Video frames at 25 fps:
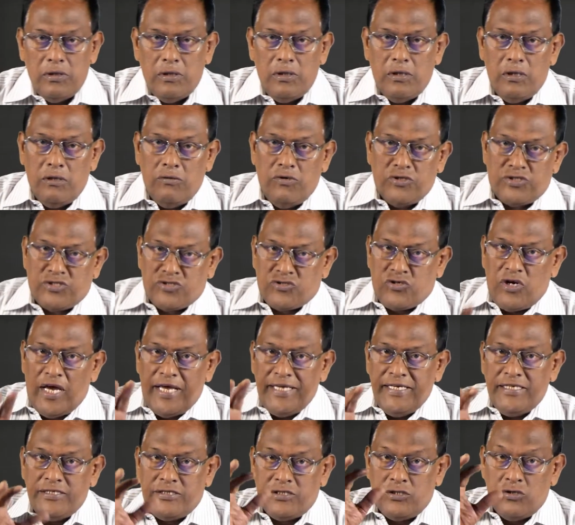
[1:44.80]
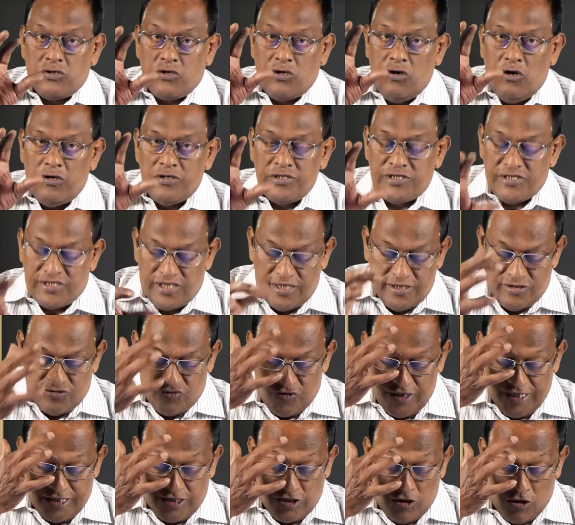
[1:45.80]
was trying to
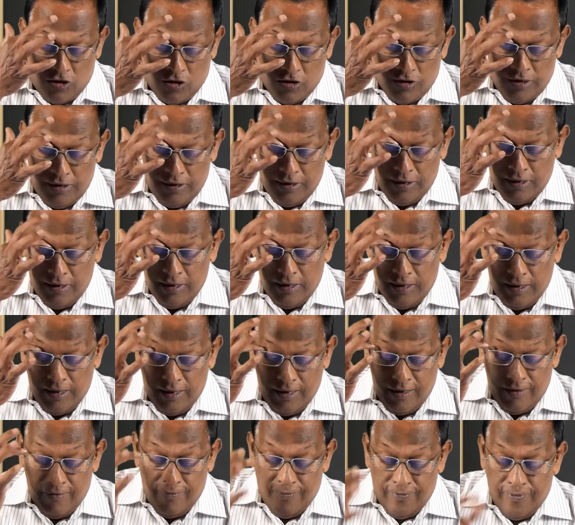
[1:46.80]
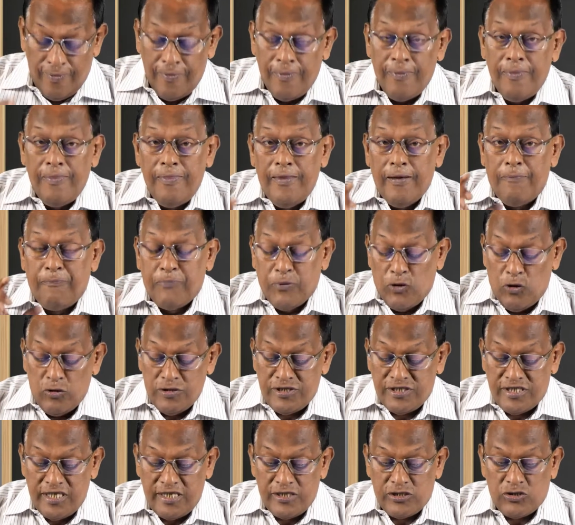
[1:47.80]
concentrate on the
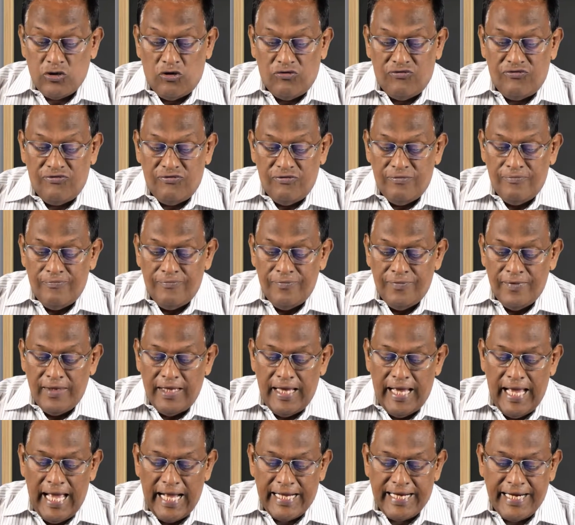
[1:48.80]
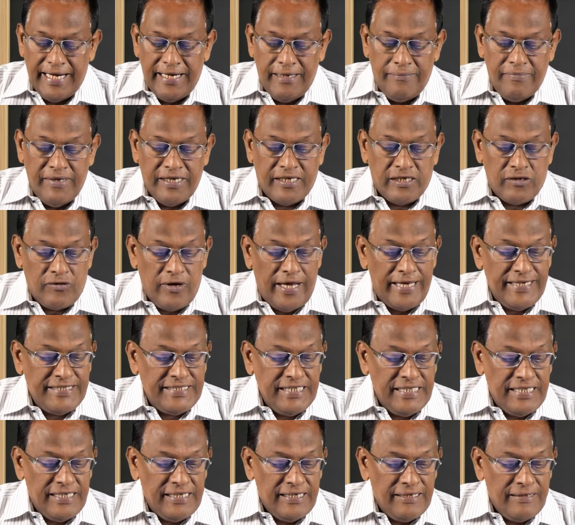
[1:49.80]
process of academic
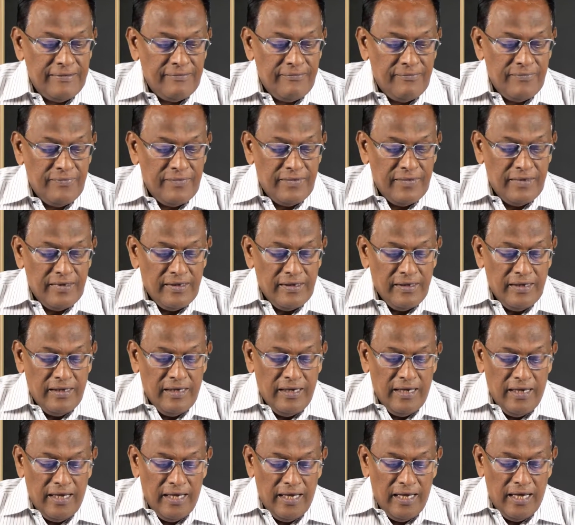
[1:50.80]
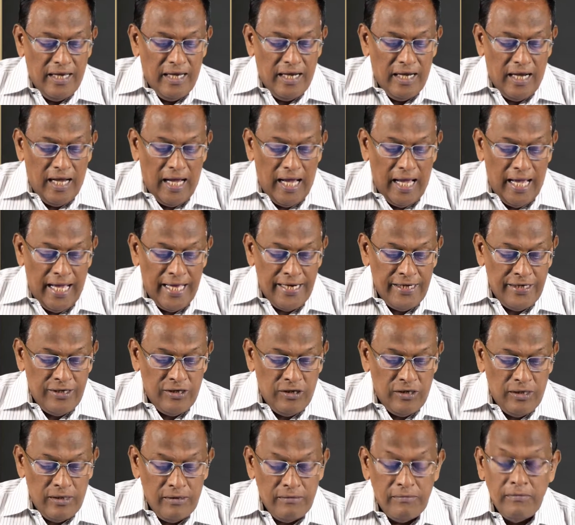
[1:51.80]
writing, and
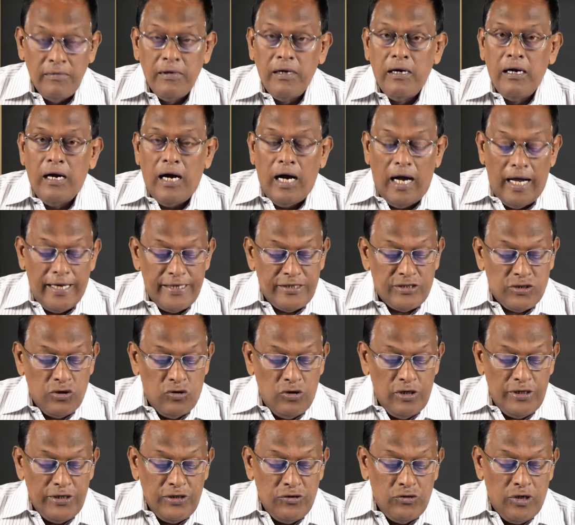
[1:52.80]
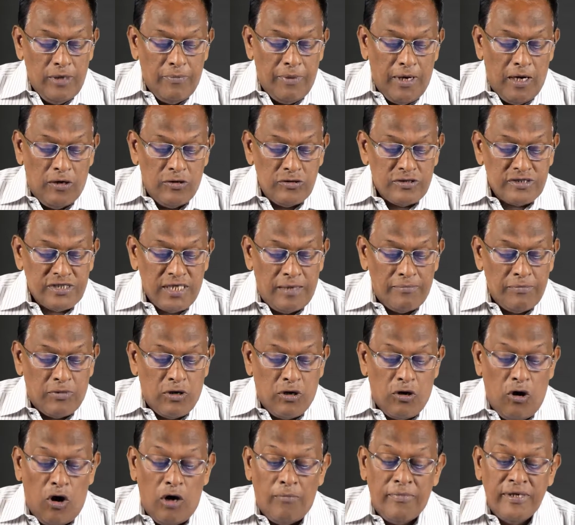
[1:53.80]
I told you about some
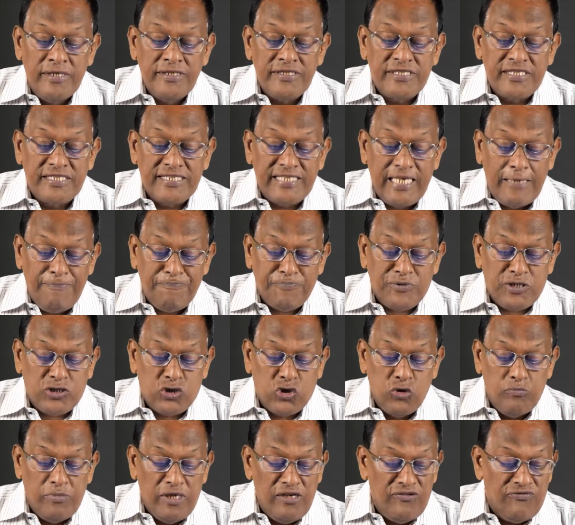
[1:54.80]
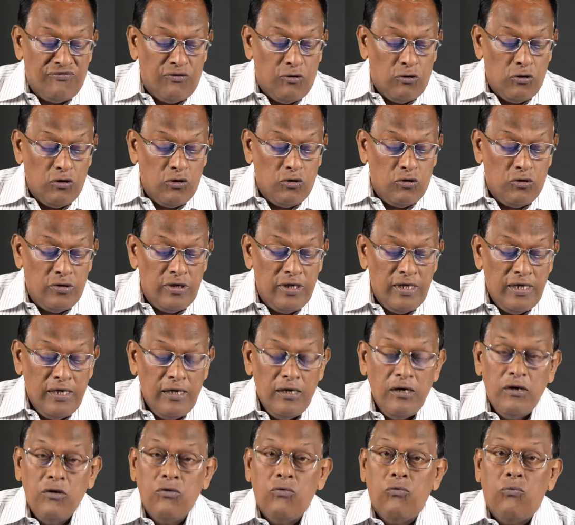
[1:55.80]
common steps to be followed
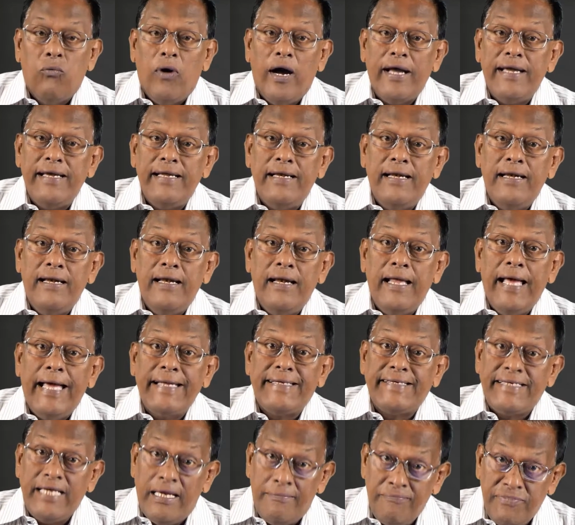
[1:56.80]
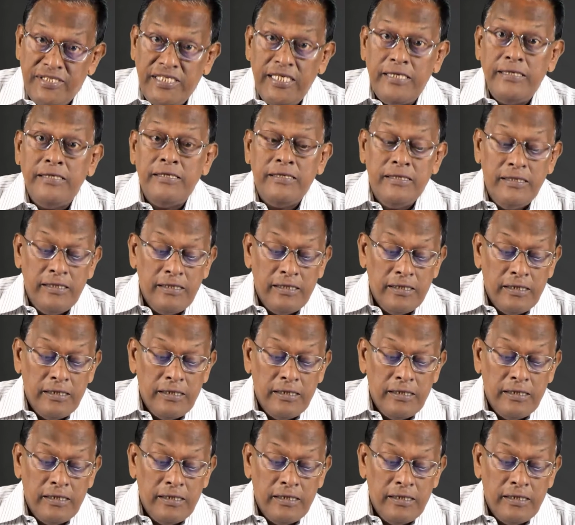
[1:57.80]
while attempting